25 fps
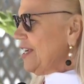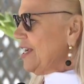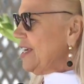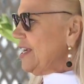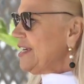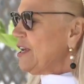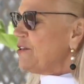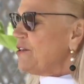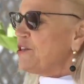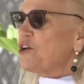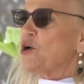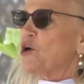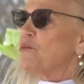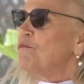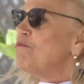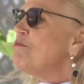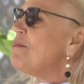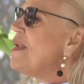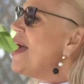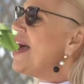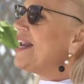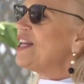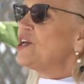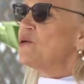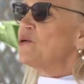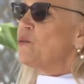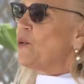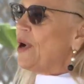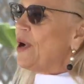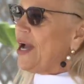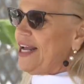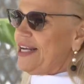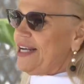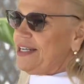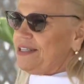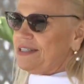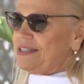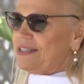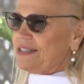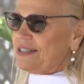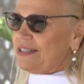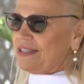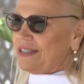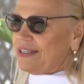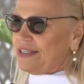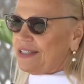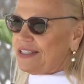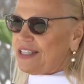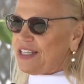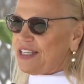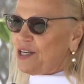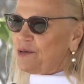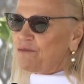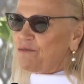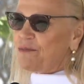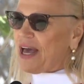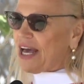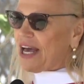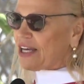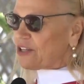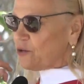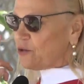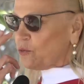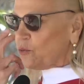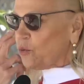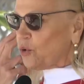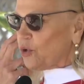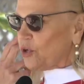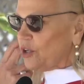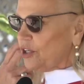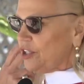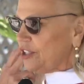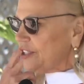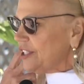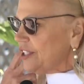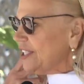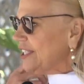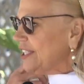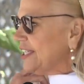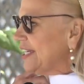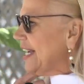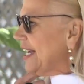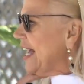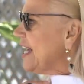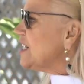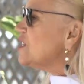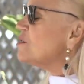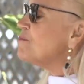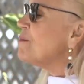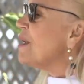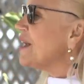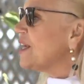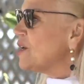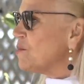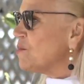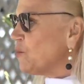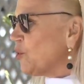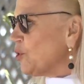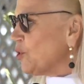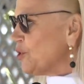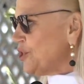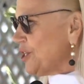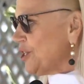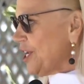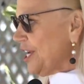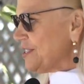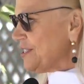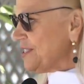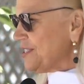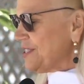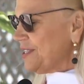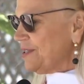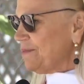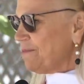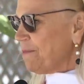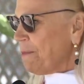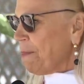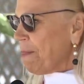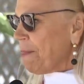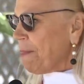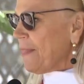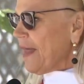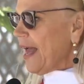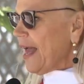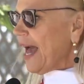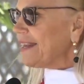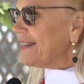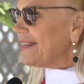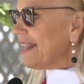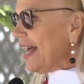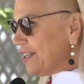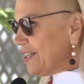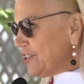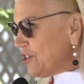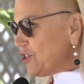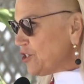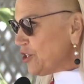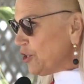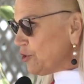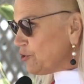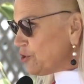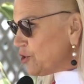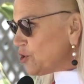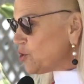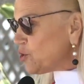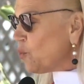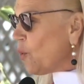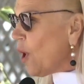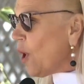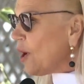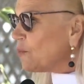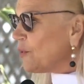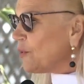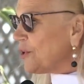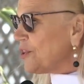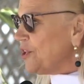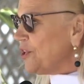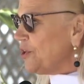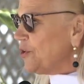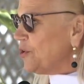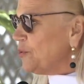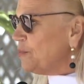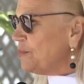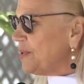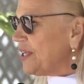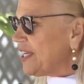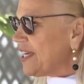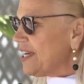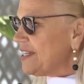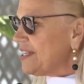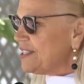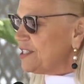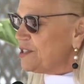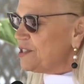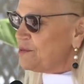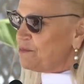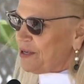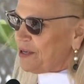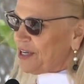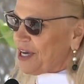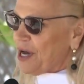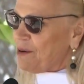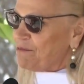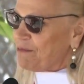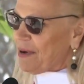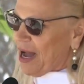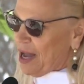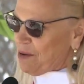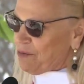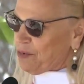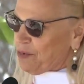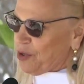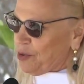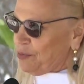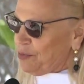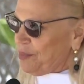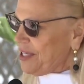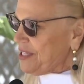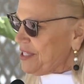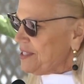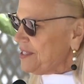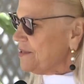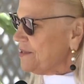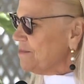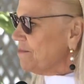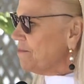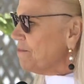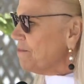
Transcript: Now, there are many ways to impact the world and to make it more just. I'd like to share just one with you because it's become my purpose.